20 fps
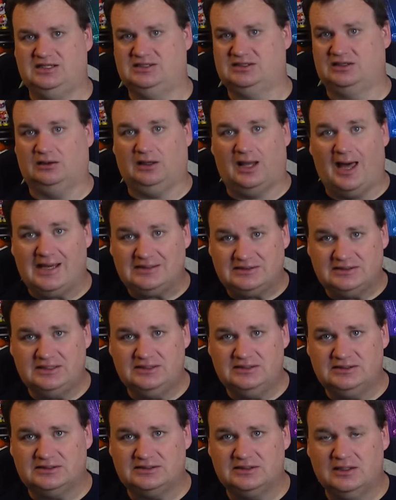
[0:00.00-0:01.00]
his
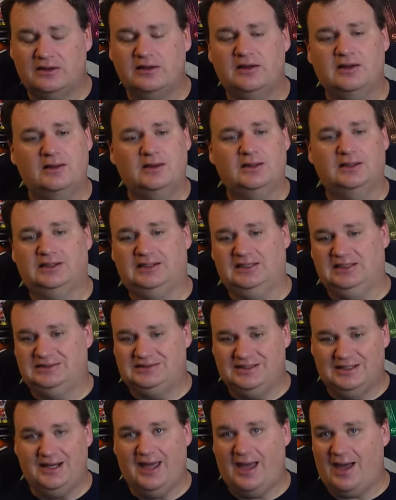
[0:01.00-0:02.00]
glasses. He
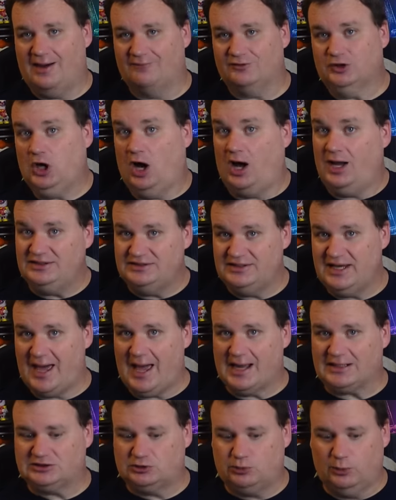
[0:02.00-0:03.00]
did have
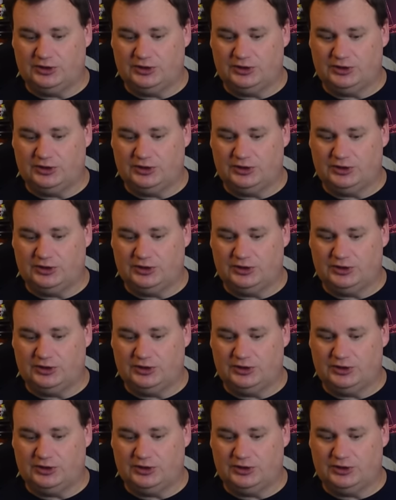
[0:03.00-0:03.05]
contacts,